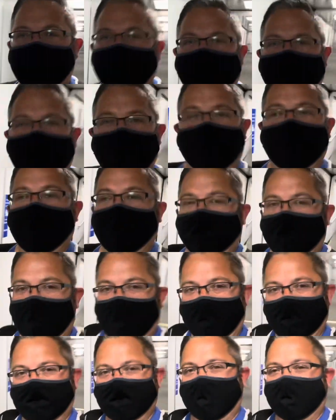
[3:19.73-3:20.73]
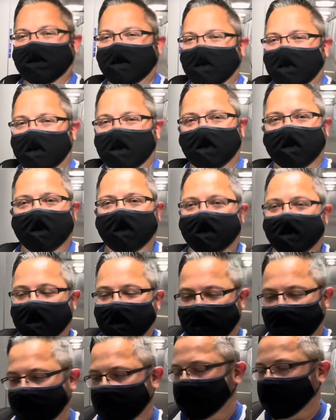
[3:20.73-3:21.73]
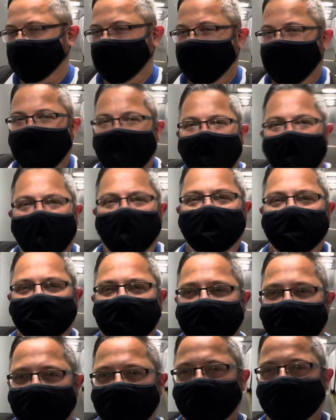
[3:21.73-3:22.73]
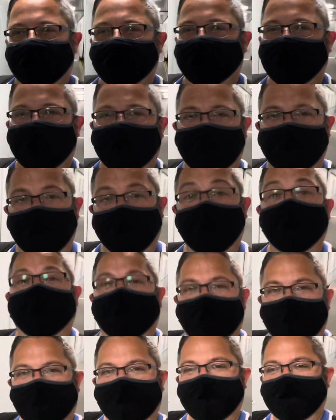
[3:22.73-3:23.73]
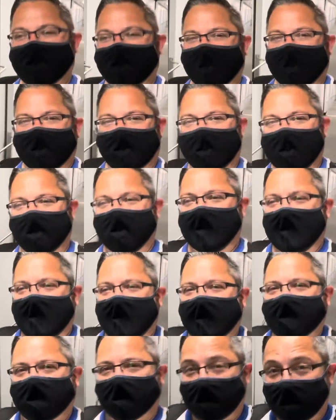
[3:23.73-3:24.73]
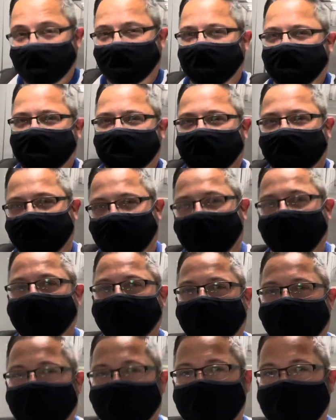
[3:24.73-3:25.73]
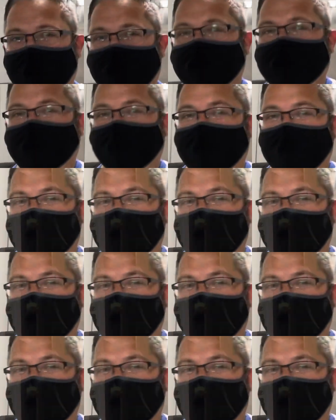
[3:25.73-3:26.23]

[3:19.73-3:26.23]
You know, they have a hard job to do, and I think it's always nice to show them that you appreciate them. So treat your flight crew nicely.